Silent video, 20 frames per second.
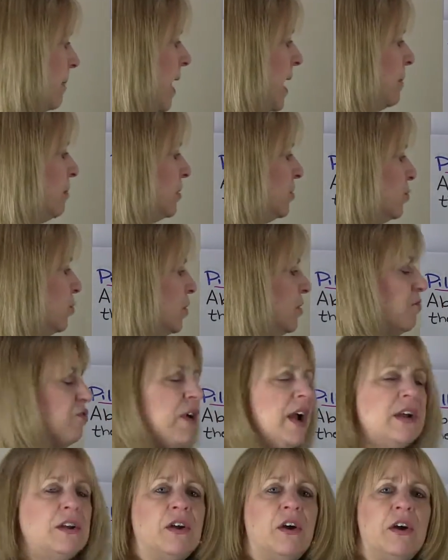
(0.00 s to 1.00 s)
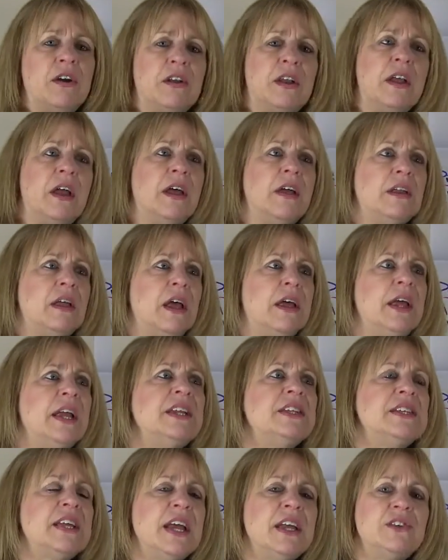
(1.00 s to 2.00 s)
able to direct our
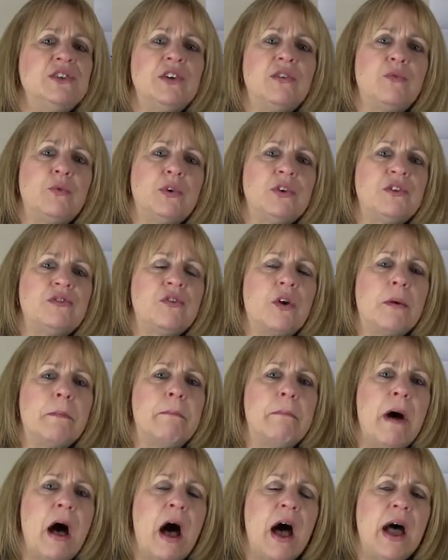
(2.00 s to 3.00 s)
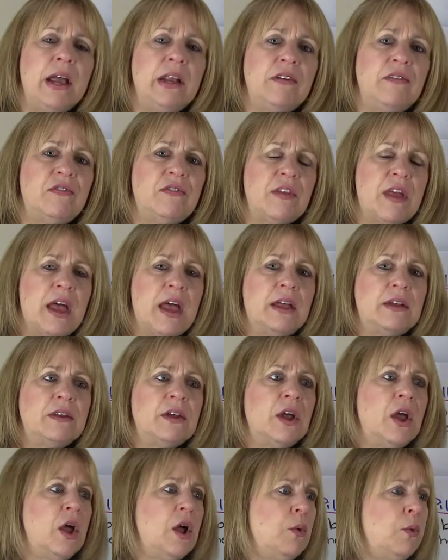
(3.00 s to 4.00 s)
intentions, which is our mindset,
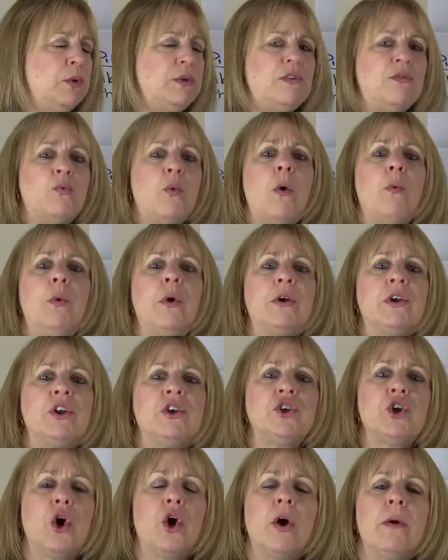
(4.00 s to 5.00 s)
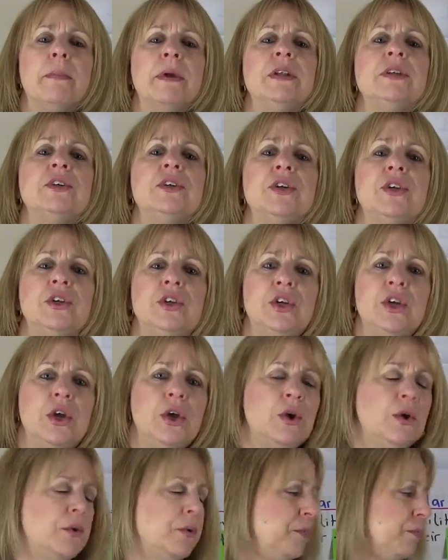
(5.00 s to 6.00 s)
which is what we're determined to
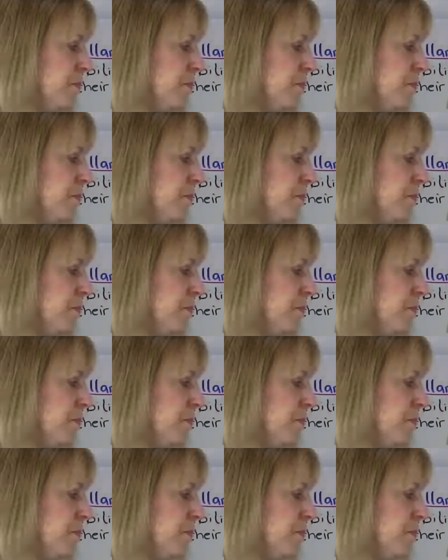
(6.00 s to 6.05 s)
do.